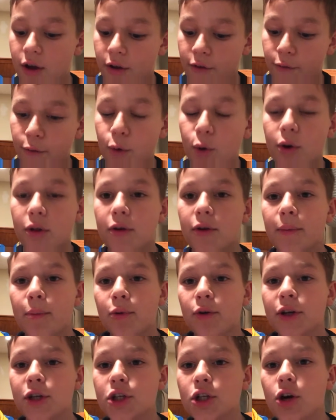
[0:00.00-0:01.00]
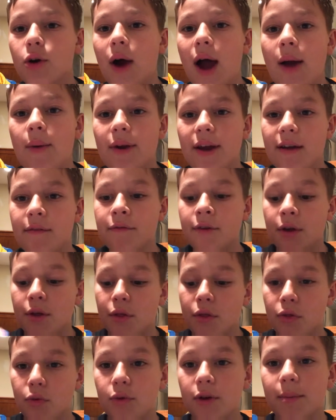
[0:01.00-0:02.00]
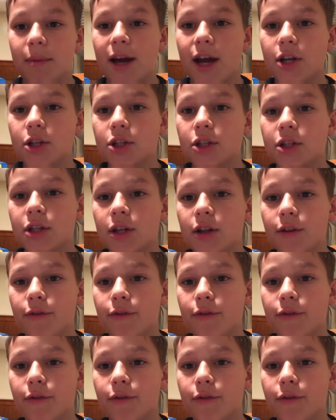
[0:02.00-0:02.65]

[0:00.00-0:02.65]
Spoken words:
For the pre-show, I would have 3 matches.